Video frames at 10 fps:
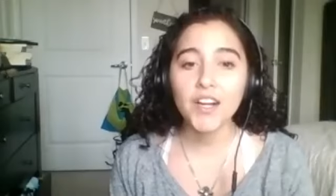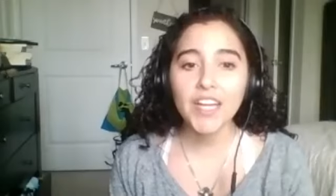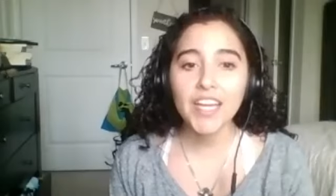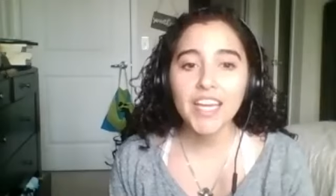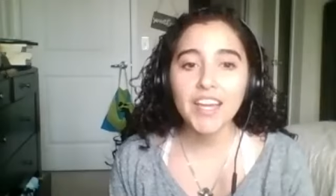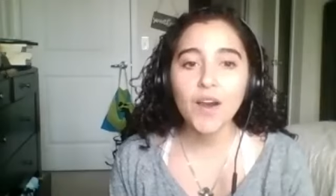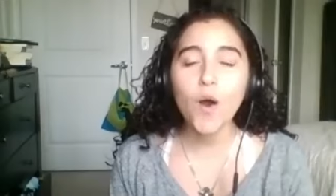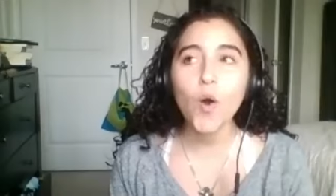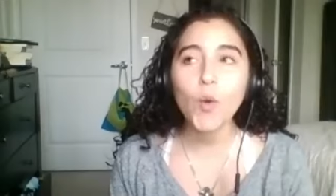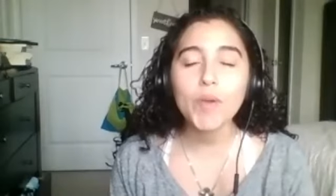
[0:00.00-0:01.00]
King
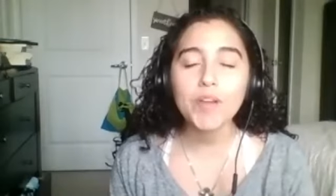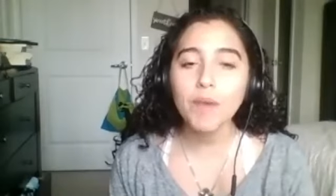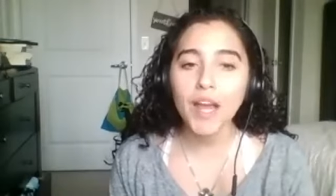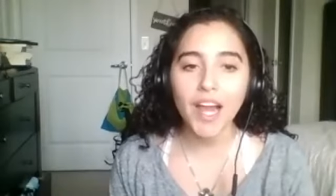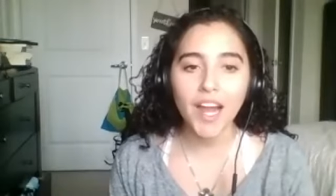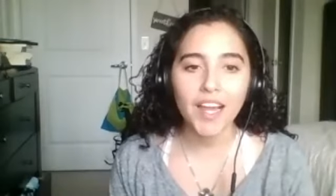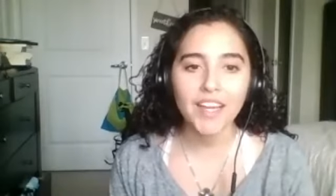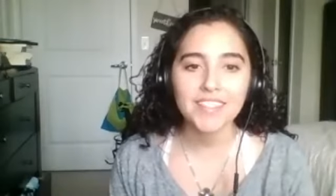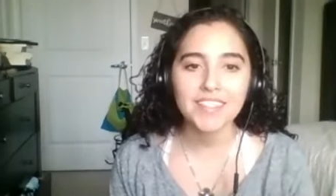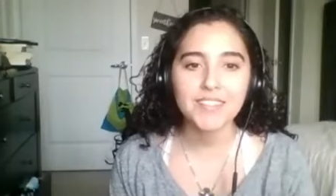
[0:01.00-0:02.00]
opened my
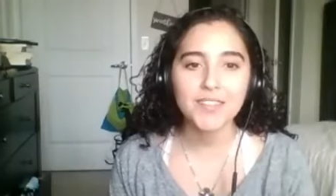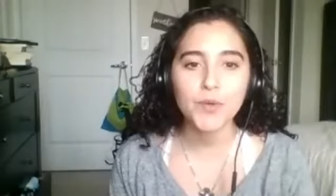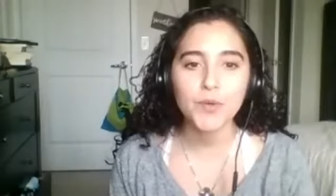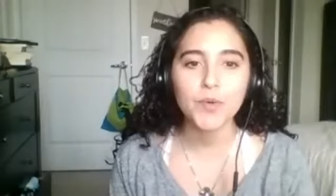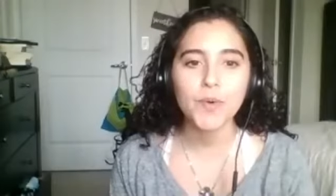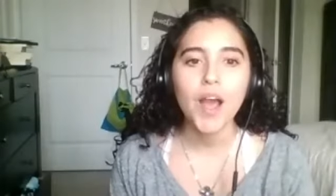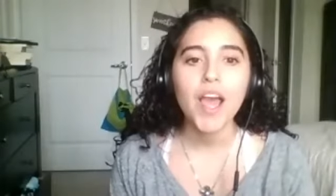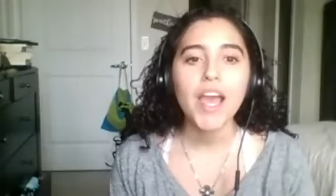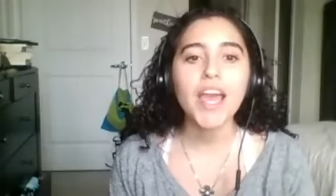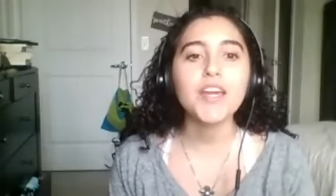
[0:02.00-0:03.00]
eyes to
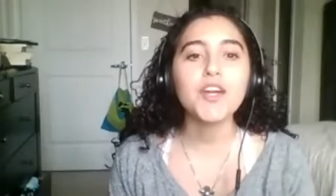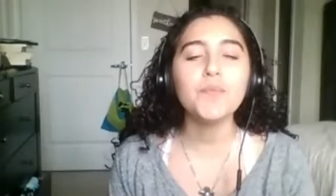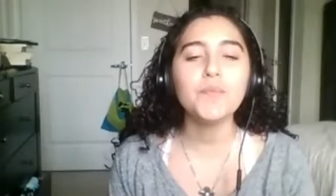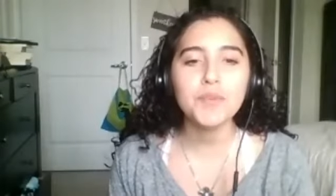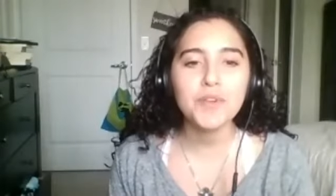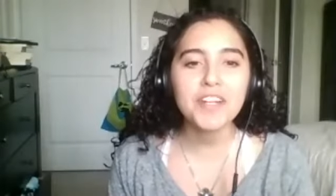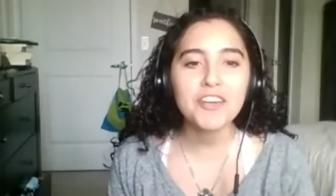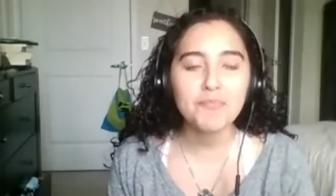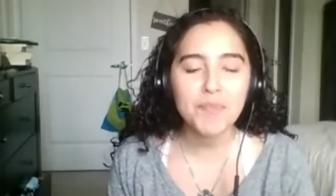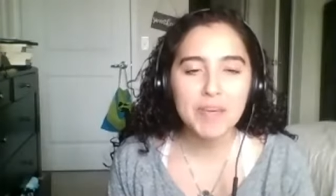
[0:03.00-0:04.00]
a community
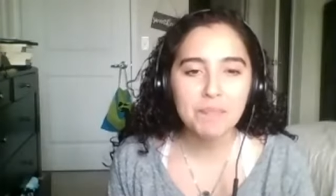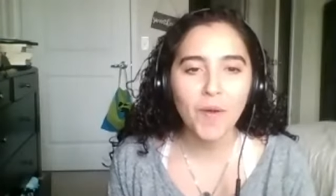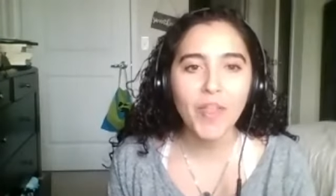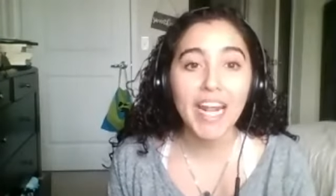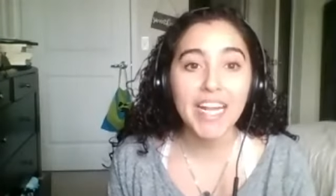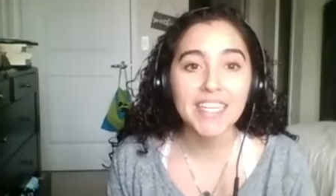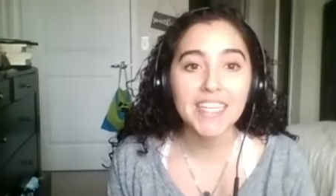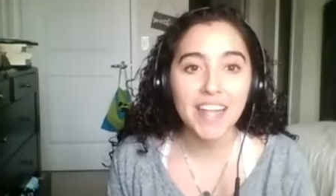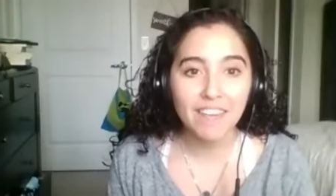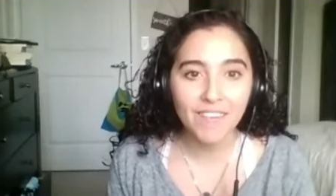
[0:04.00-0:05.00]
of people that I
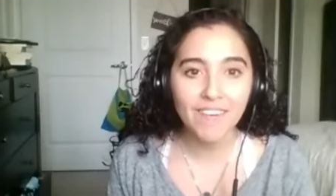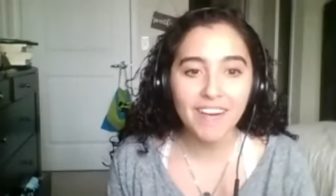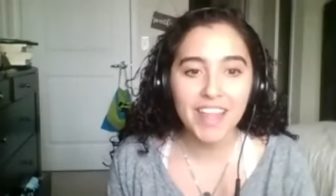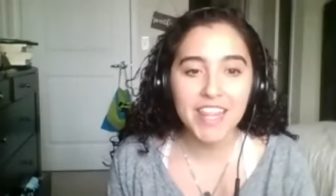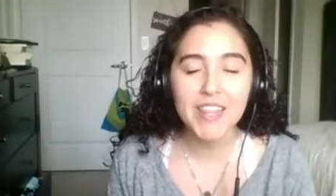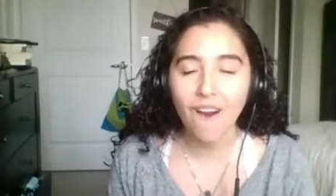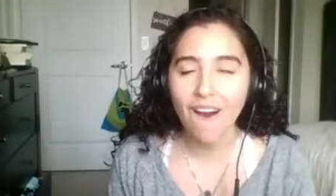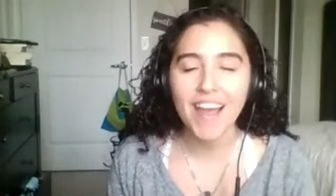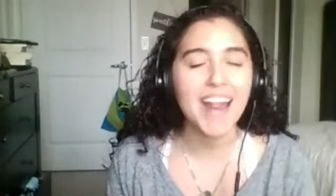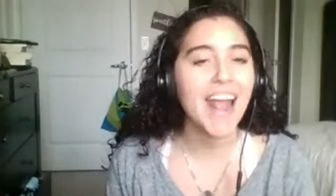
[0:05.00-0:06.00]
never
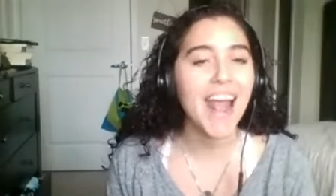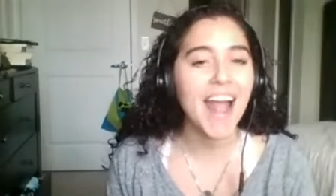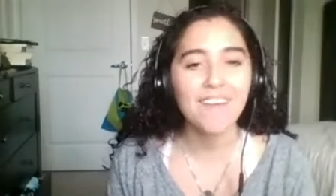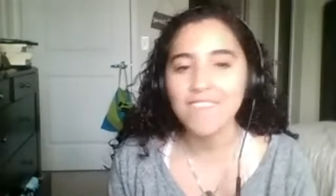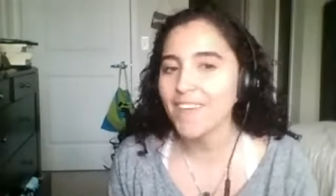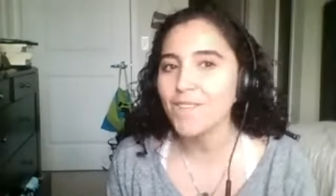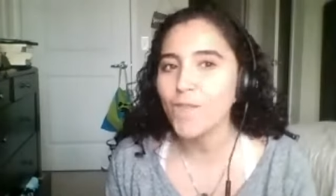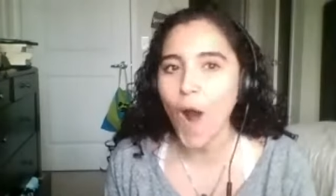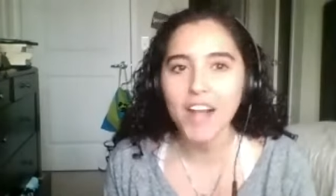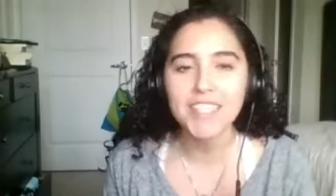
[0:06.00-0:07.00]
thought ever
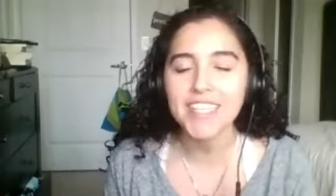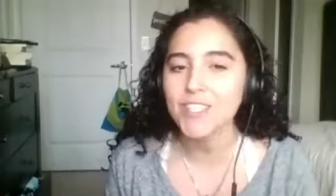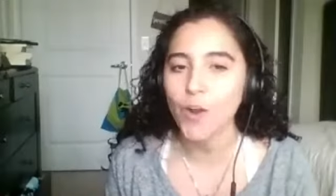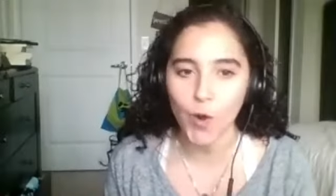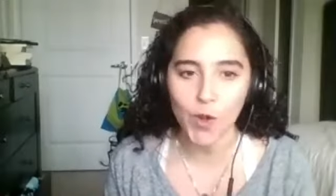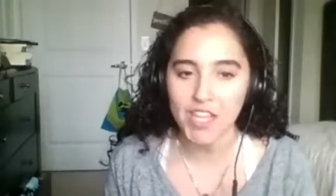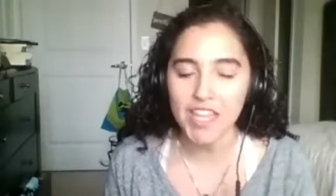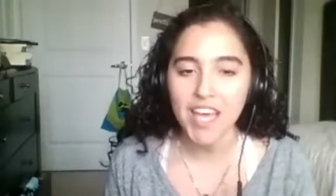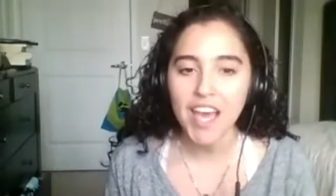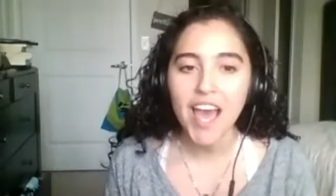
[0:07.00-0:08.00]
walked this earth.
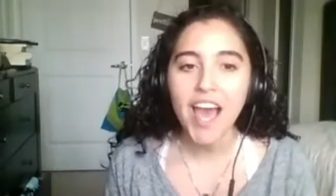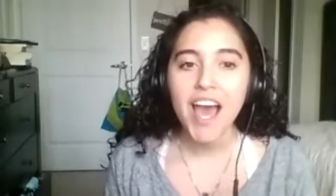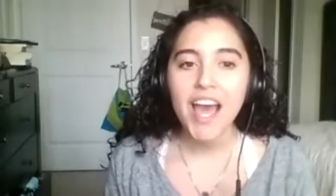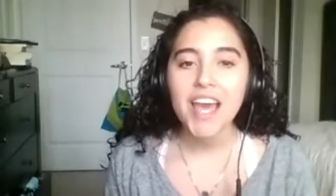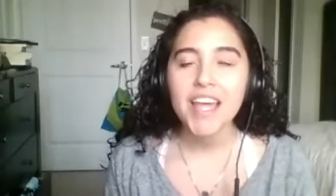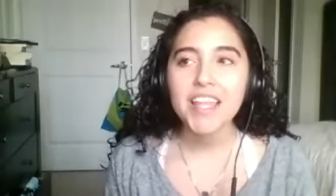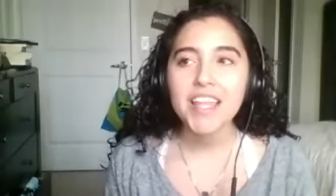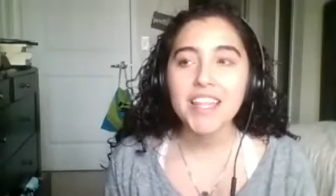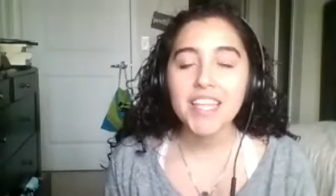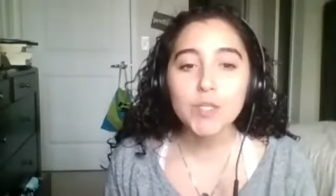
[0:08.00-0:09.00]

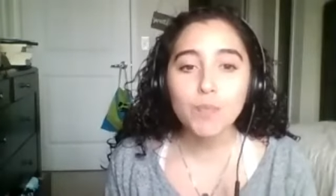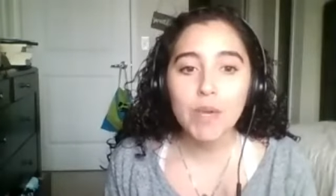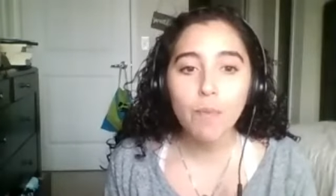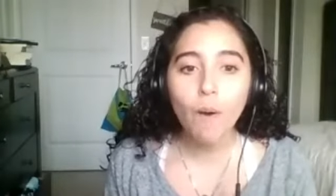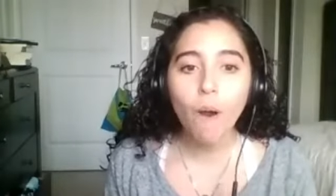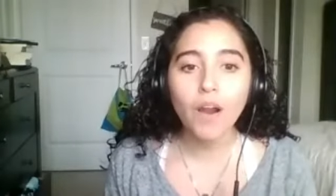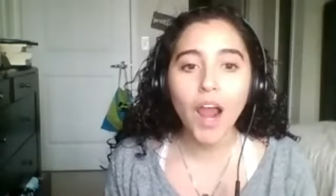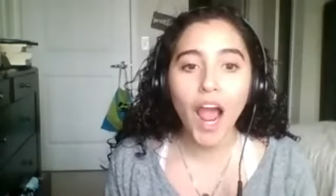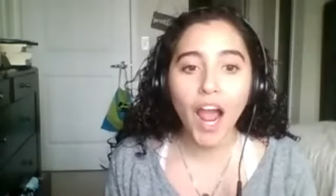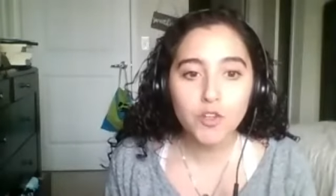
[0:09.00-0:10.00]
These people are
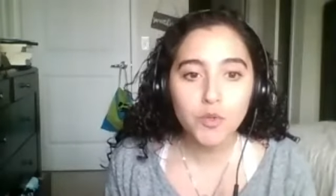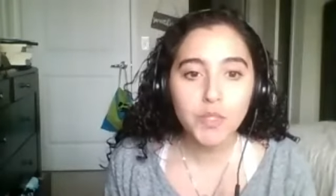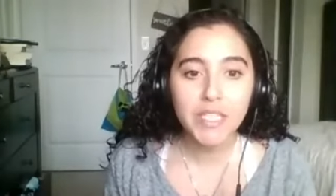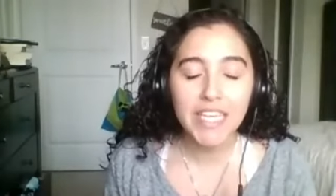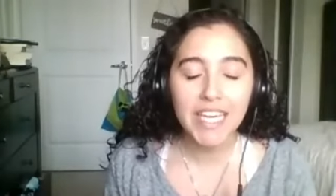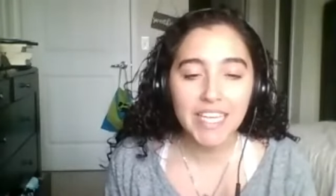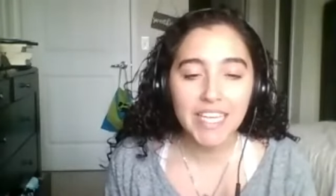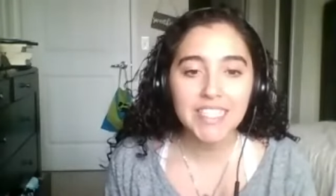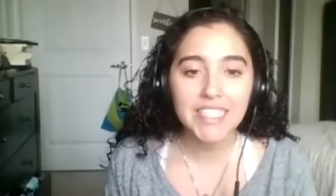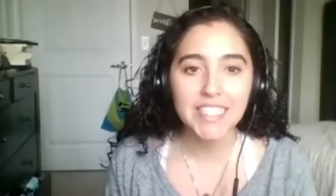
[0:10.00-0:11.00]
actually
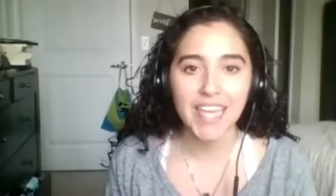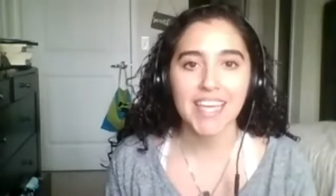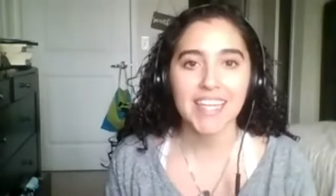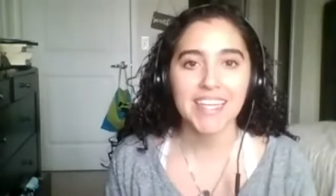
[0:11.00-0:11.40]
insane.